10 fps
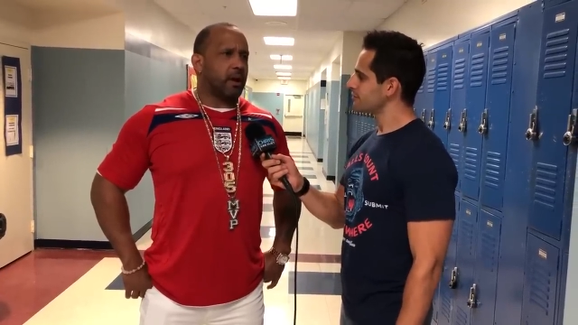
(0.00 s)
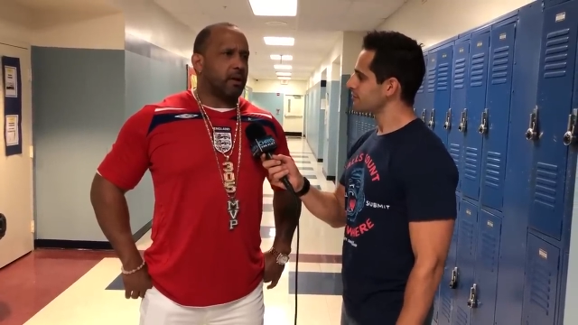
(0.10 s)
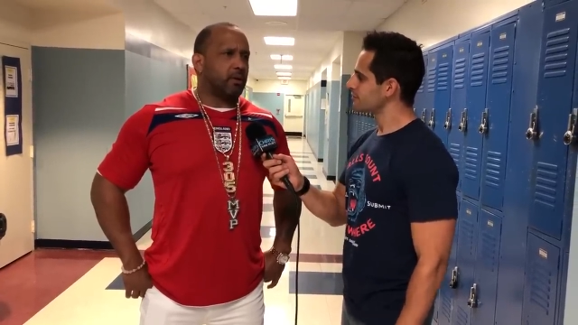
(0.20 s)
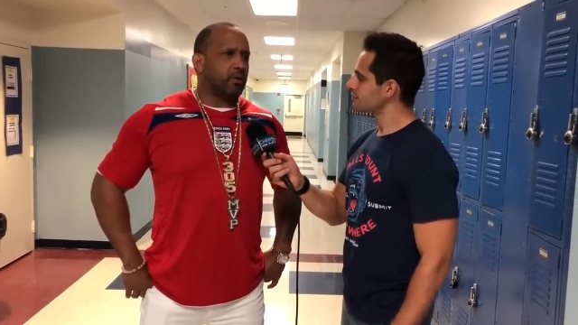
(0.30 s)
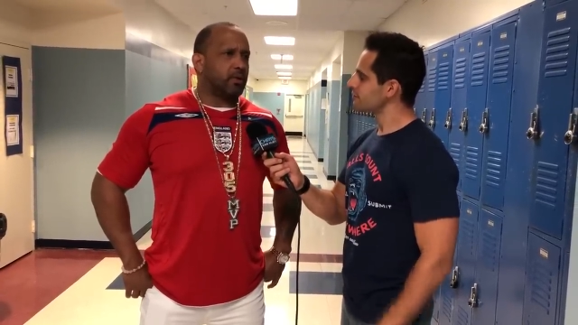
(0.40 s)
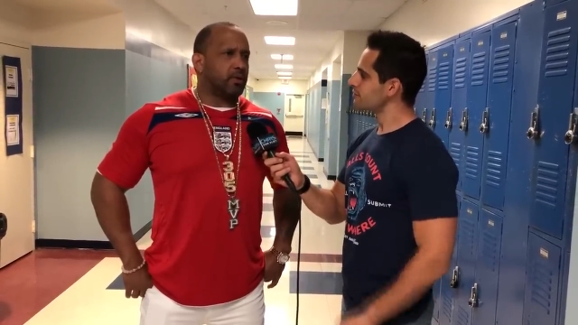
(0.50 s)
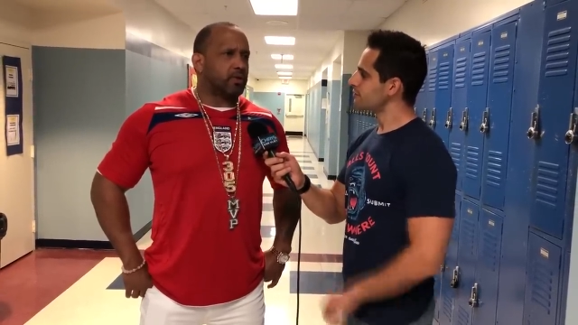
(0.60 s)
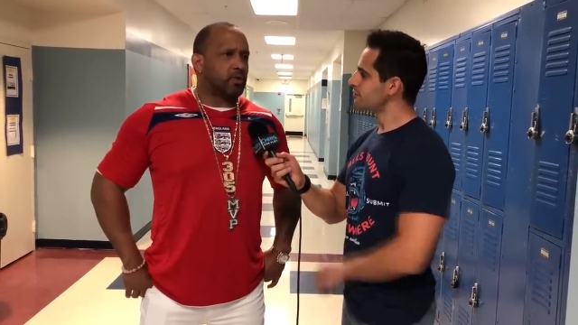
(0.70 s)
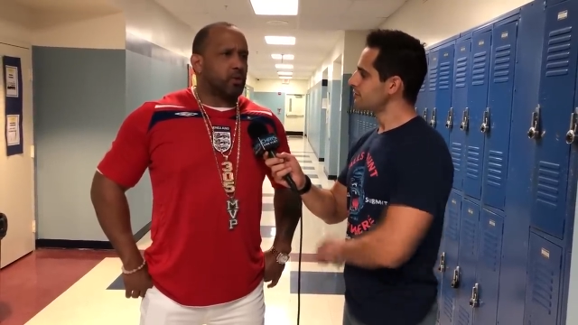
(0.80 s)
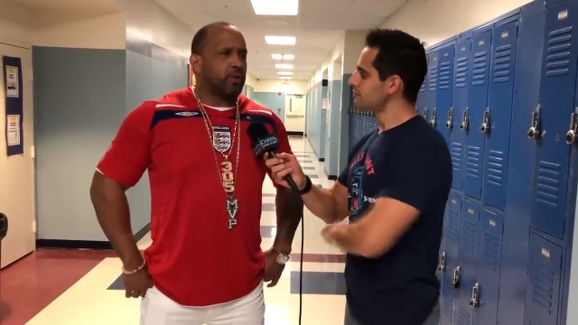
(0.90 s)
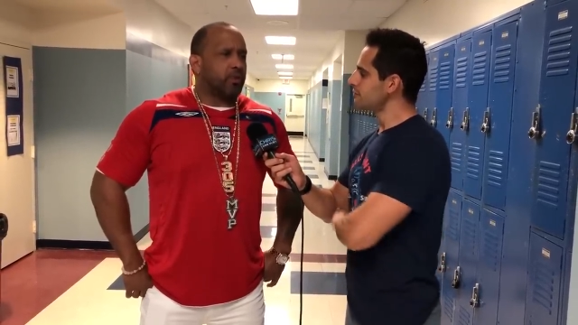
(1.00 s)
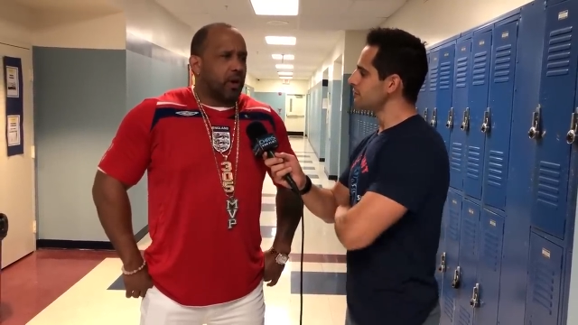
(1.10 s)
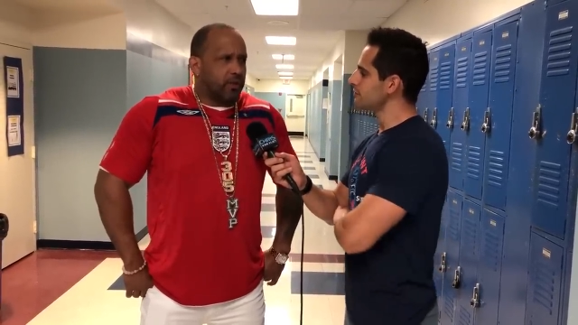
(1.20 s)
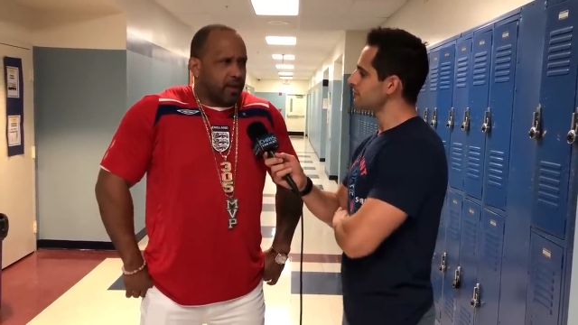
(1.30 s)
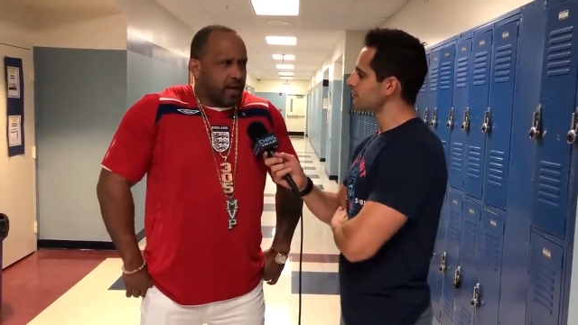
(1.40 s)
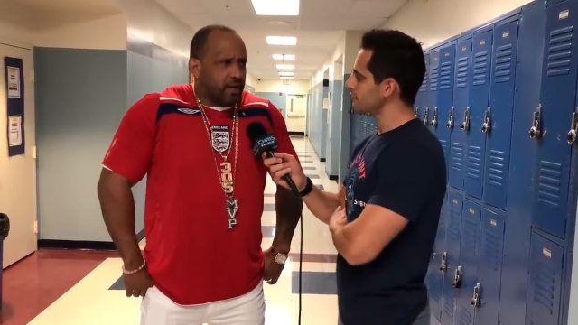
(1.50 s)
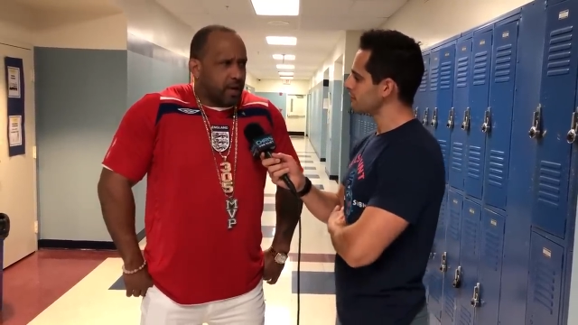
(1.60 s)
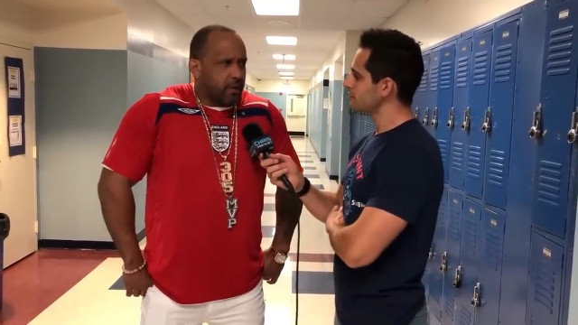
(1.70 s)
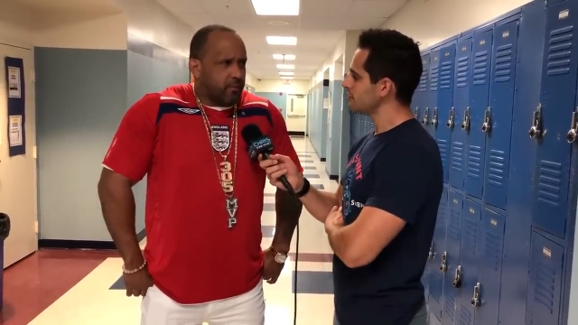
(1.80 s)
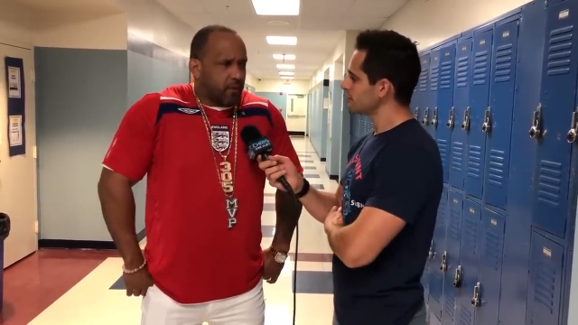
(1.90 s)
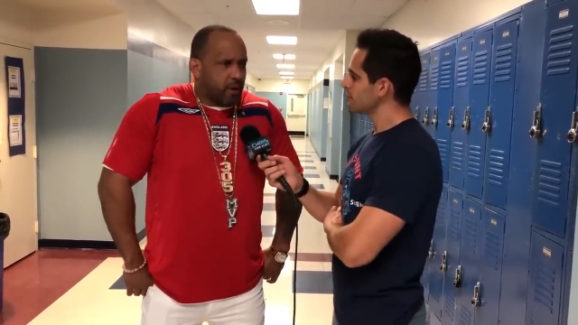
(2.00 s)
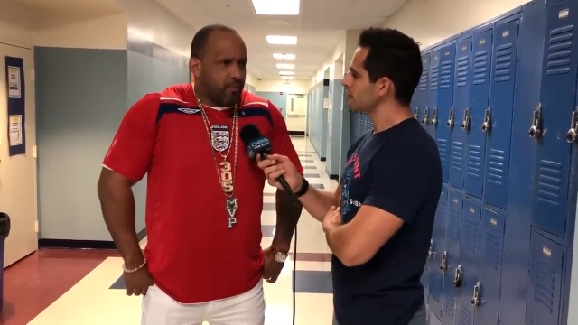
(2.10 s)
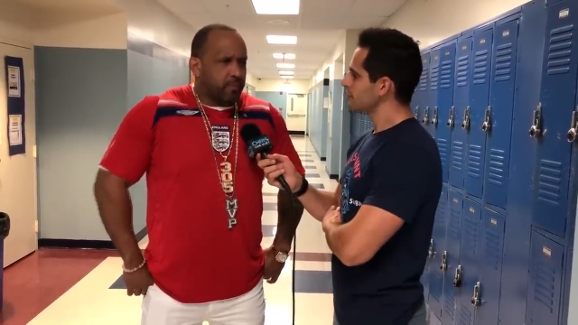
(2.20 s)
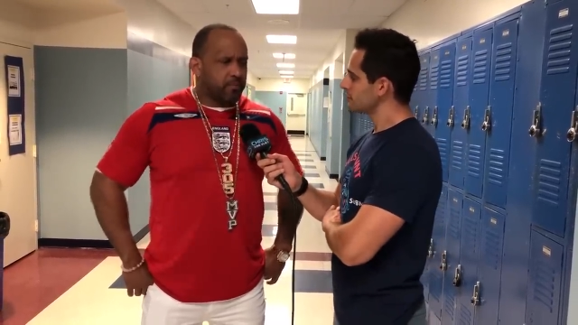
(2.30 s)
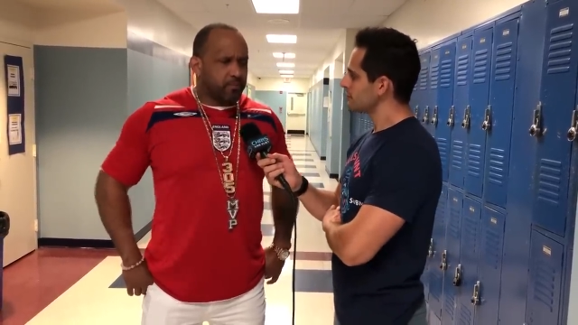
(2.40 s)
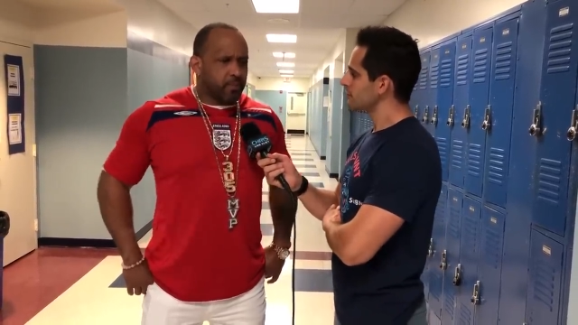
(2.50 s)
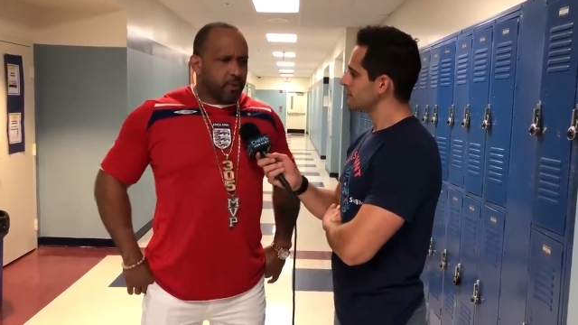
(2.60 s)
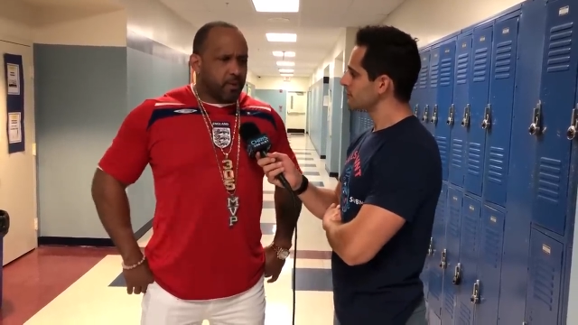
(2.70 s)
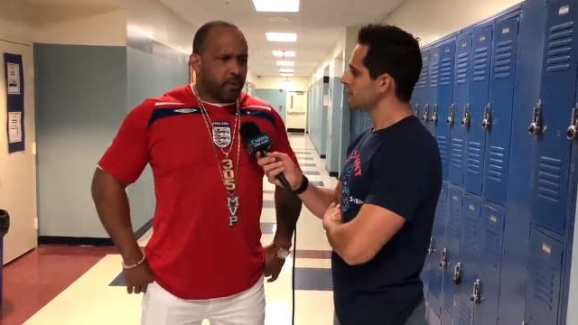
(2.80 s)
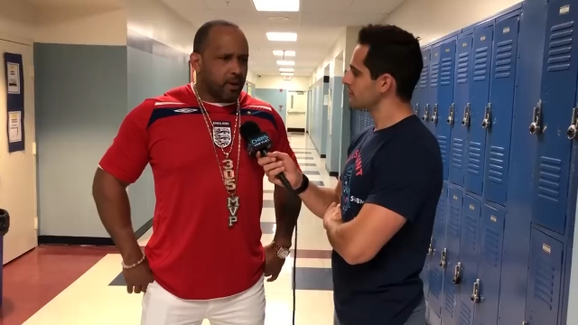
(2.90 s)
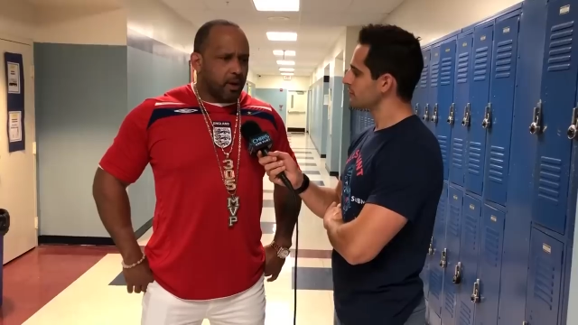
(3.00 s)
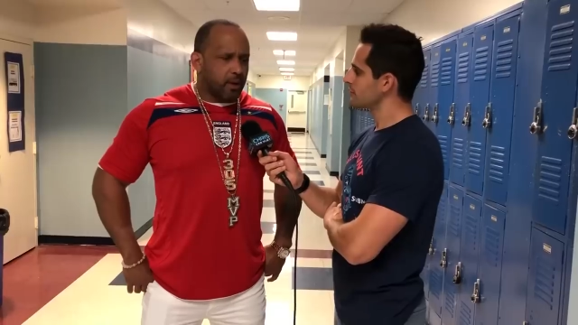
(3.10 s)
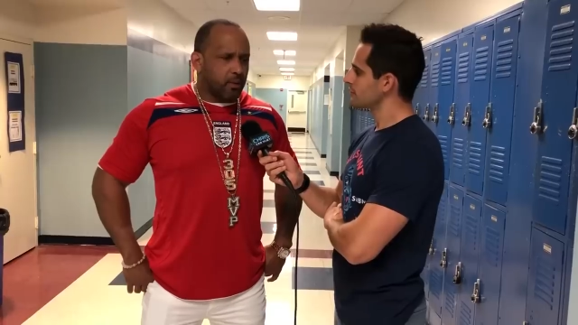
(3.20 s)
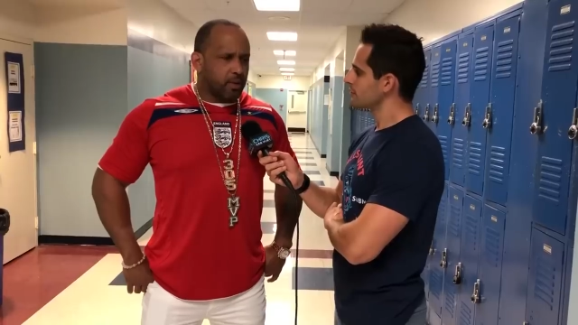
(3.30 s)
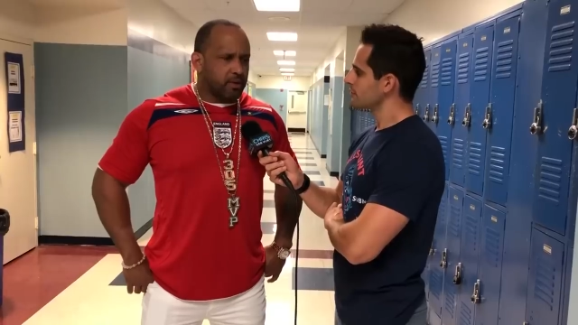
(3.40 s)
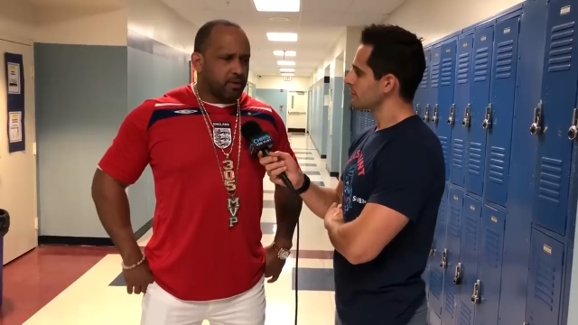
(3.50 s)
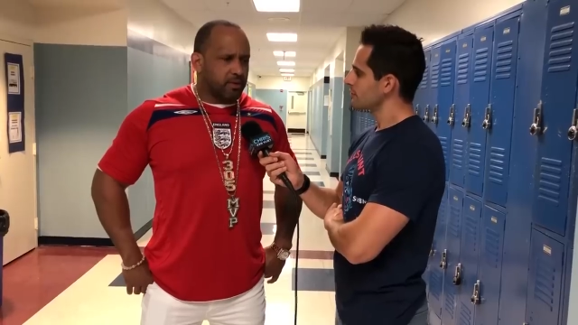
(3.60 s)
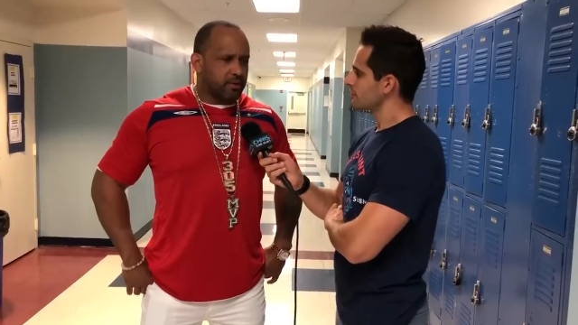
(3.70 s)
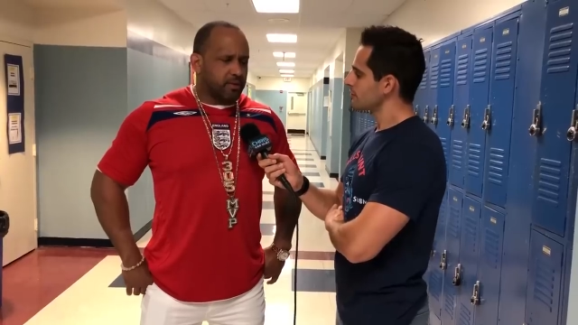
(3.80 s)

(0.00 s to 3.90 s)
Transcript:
Speaker 1: you know, the school of thought that I came from was...